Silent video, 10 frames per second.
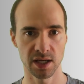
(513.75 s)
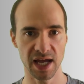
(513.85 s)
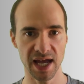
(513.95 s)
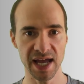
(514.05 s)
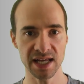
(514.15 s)

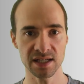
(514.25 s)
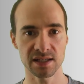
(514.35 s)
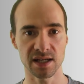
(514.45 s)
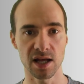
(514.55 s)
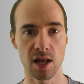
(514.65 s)
And
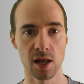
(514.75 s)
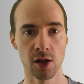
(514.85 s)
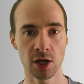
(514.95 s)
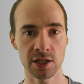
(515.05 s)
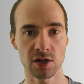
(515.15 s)
a
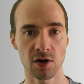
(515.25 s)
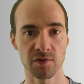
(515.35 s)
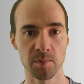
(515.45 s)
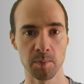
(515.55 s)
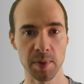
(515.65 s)
lot
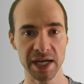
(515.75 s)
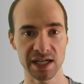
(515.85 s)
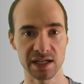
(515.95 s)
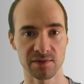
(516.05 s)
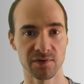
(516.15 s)
of back
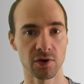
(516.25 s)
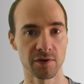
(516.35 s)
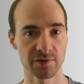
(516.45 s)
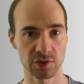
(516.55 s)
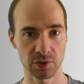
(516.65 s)
and
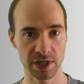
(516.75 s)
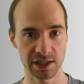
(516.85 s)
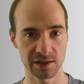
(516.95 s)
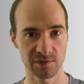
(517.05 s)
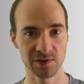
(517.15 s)
forth
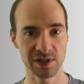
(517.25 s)
trading will